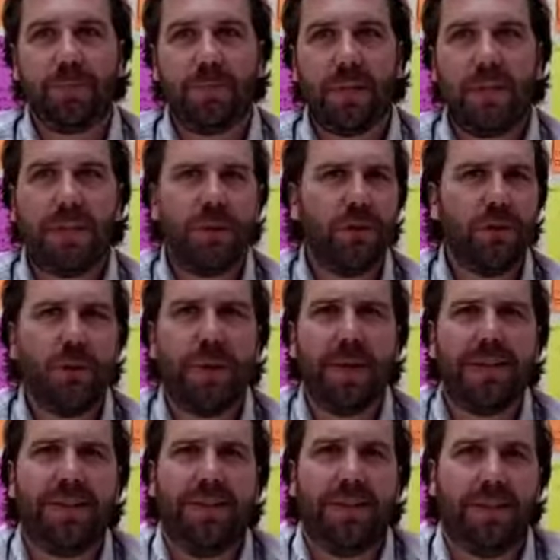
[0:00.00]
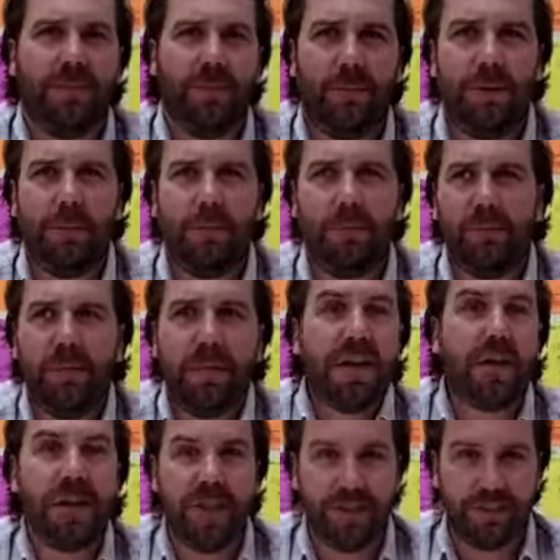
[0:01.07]
user base that's
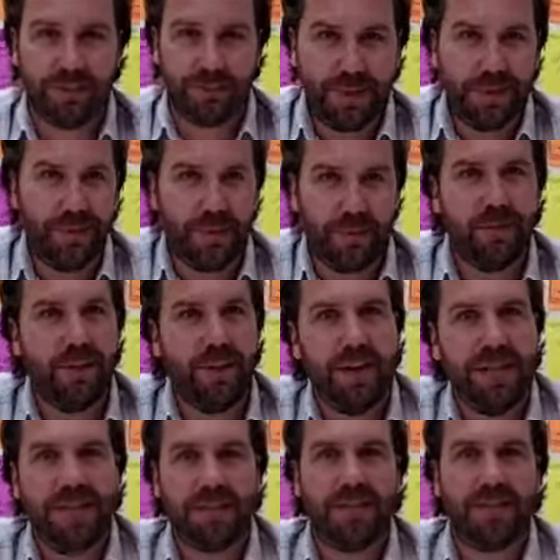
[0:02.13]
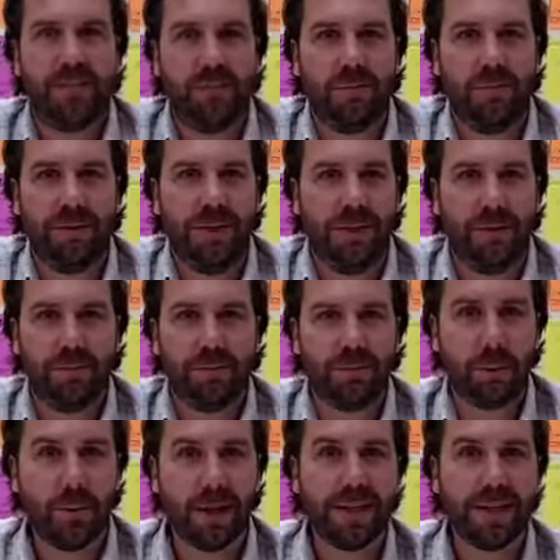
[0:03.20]
millions of people over the last 20